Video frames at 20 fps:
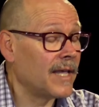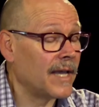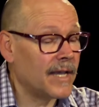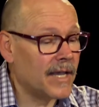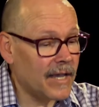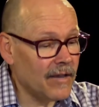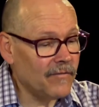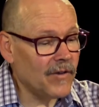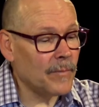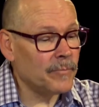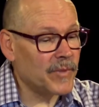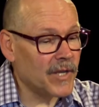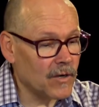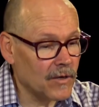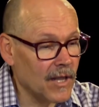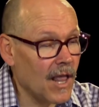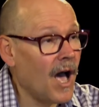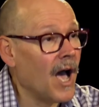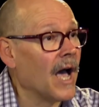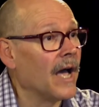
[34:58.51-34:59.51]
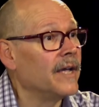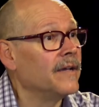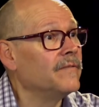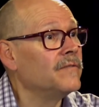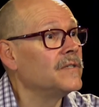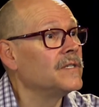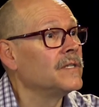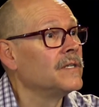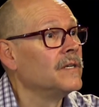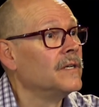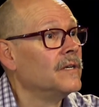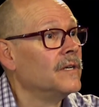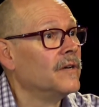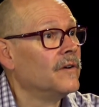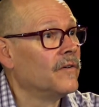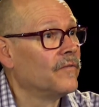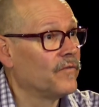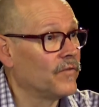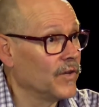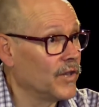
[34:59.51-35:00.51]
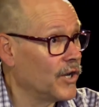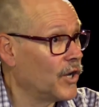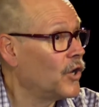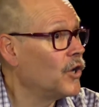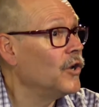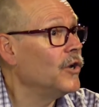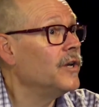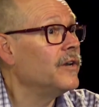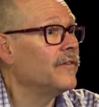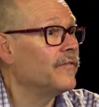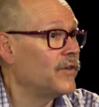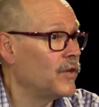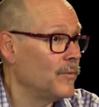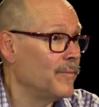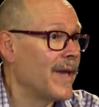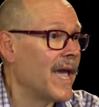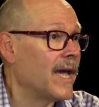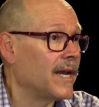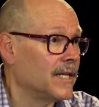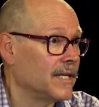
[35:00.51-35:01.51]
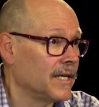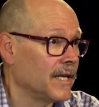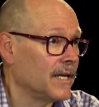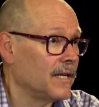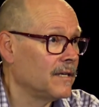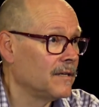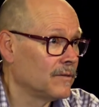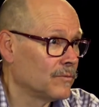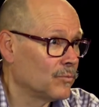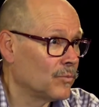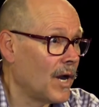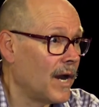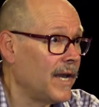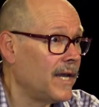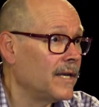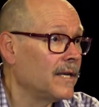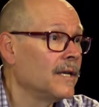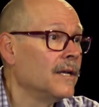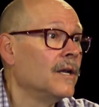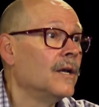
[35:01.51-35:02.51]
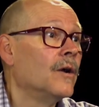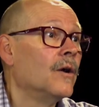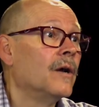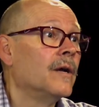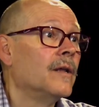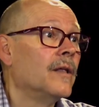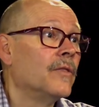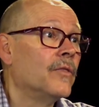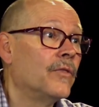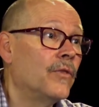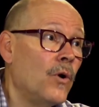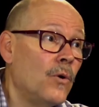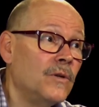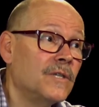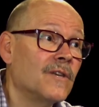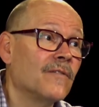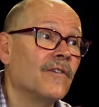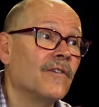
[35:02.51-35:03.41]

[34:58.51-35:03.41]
They give up their lives for the good of humanity, right? Those